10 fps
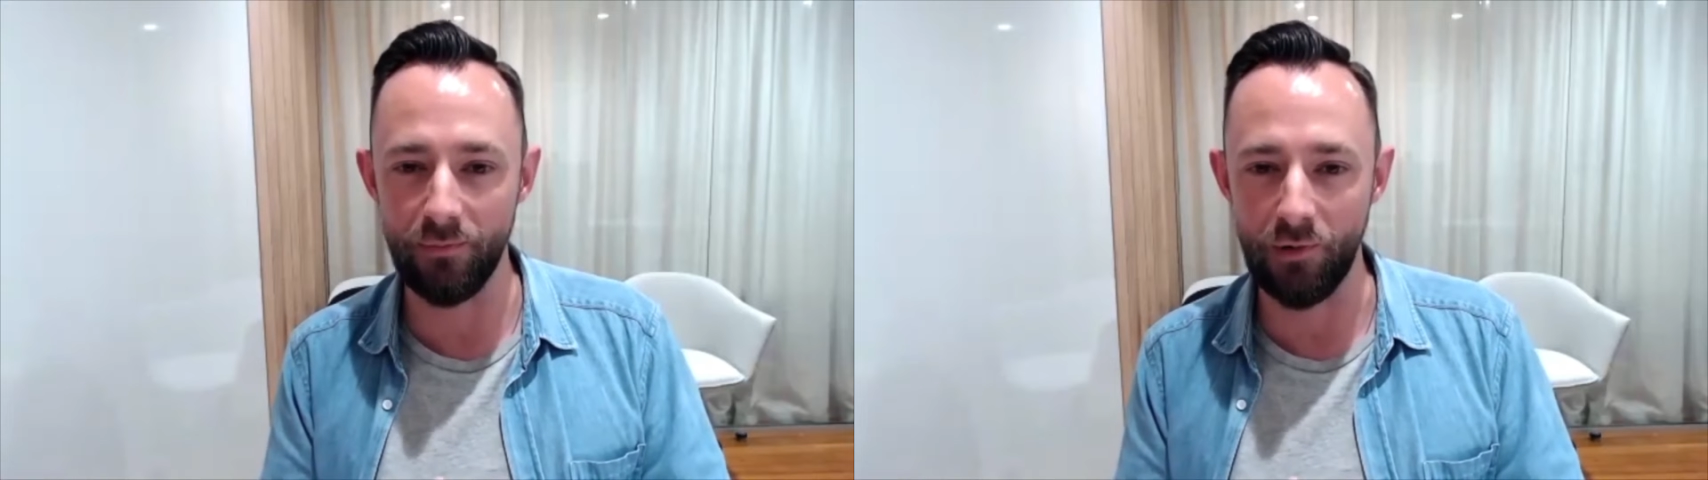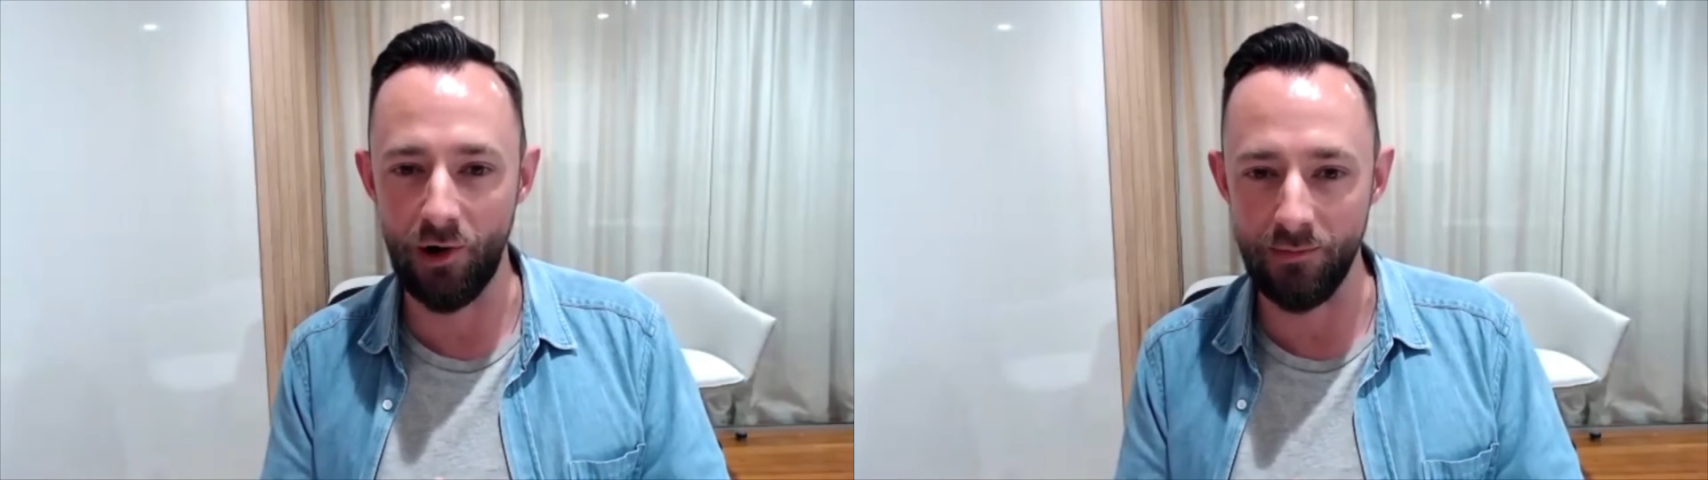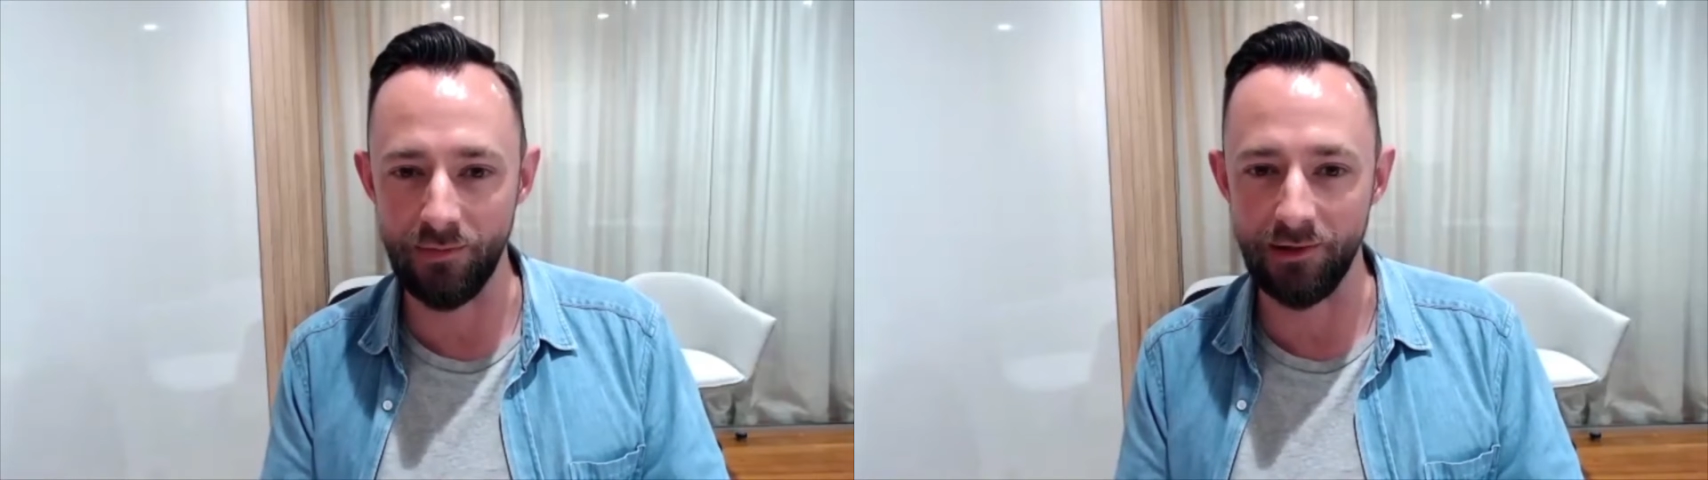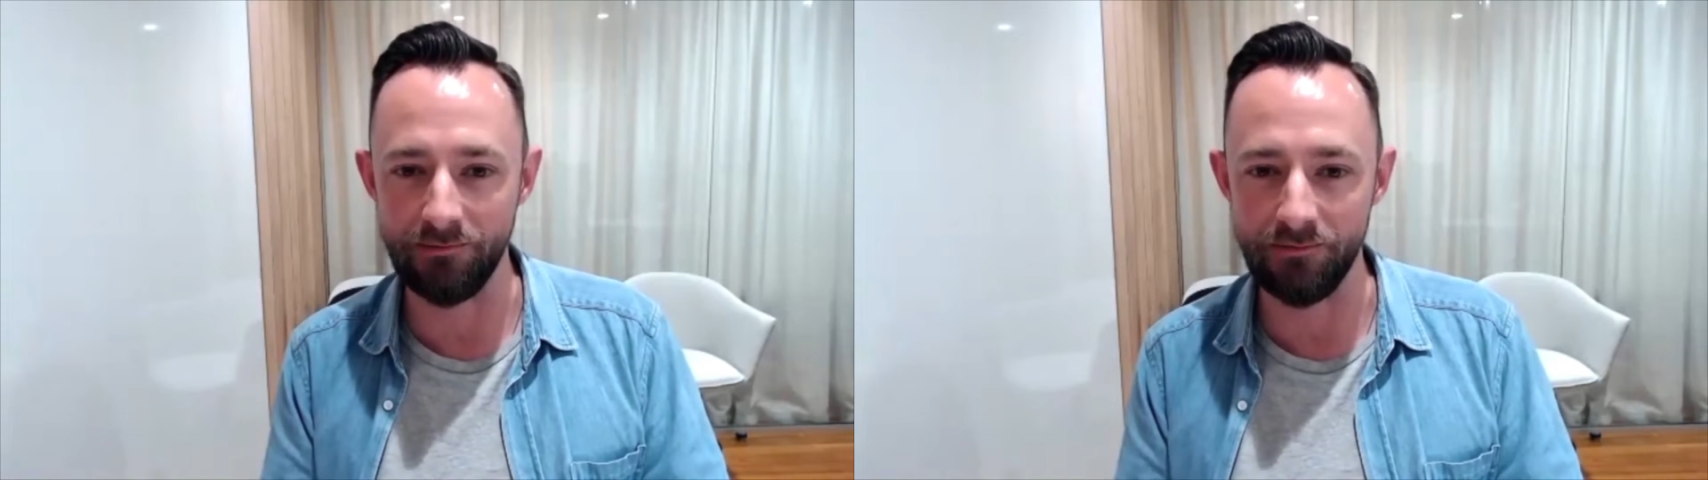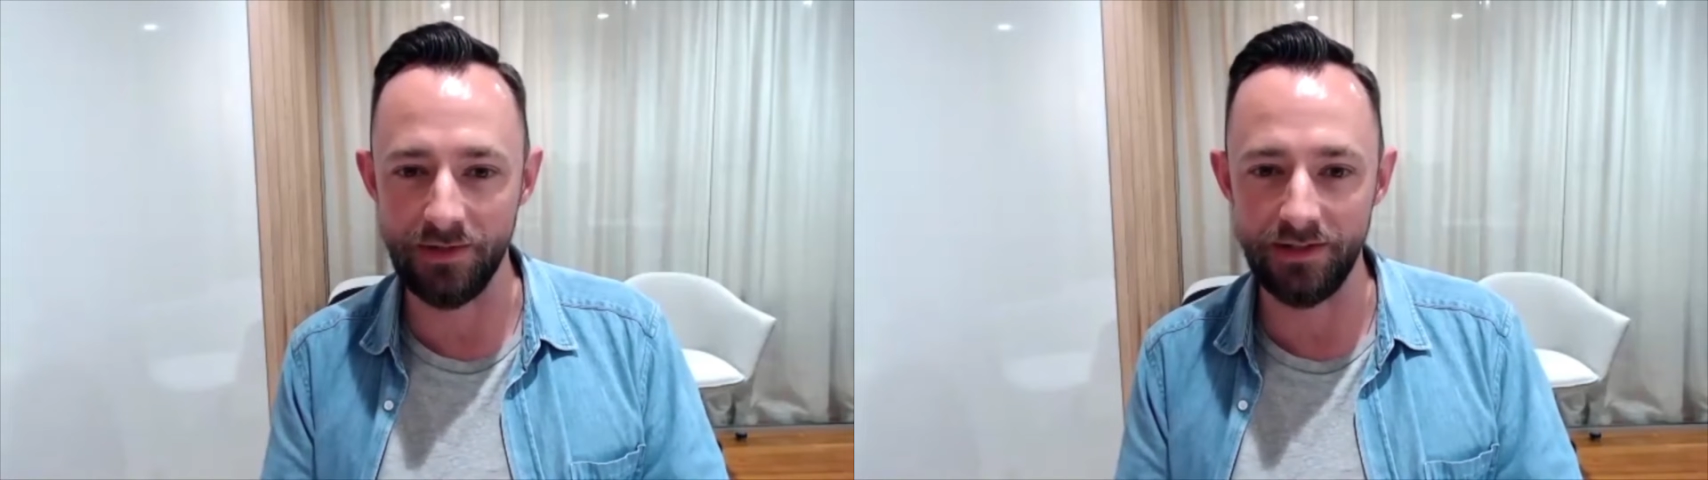
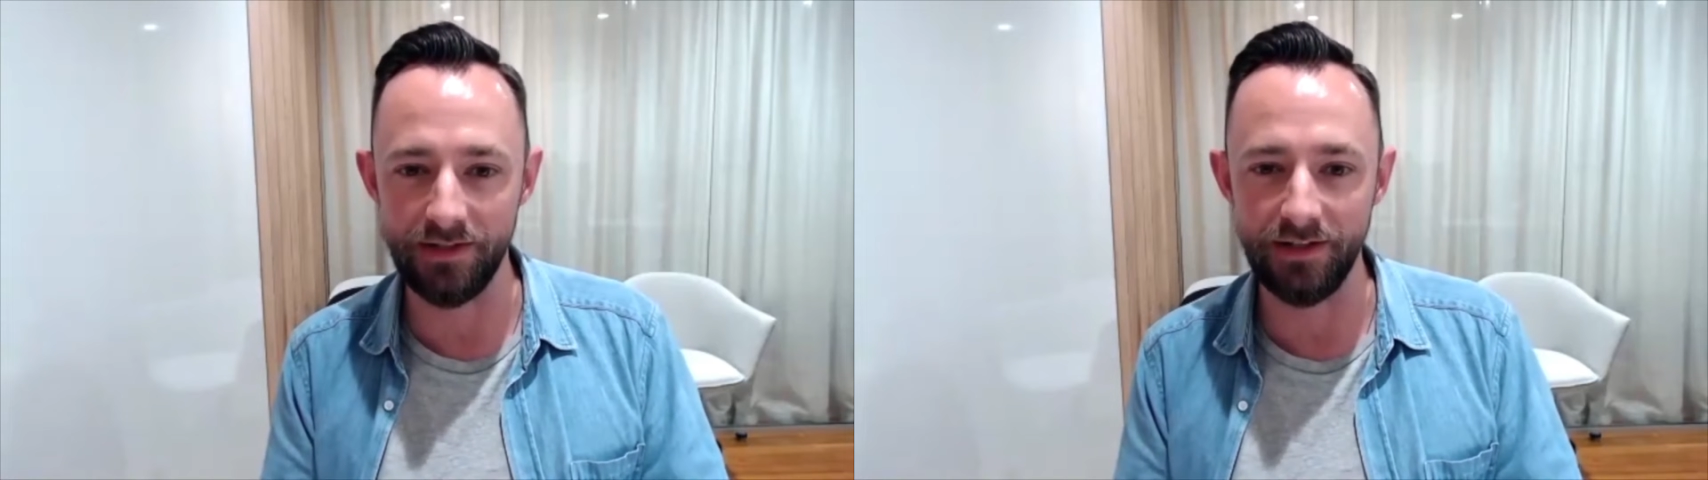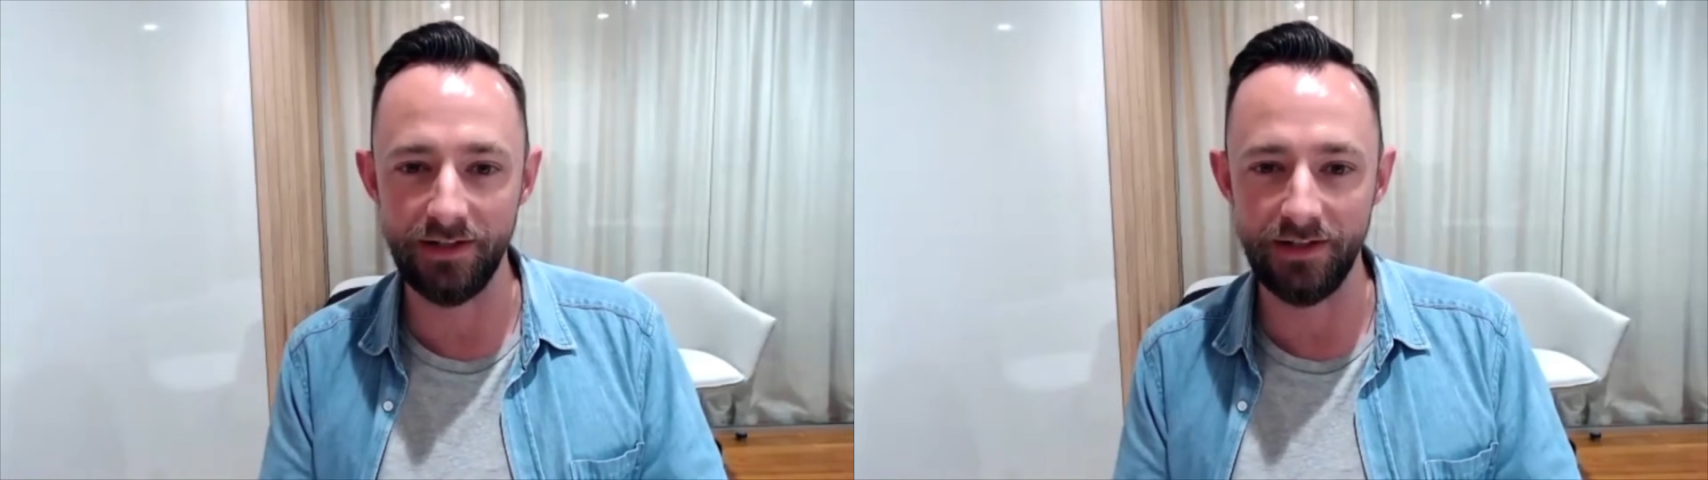problems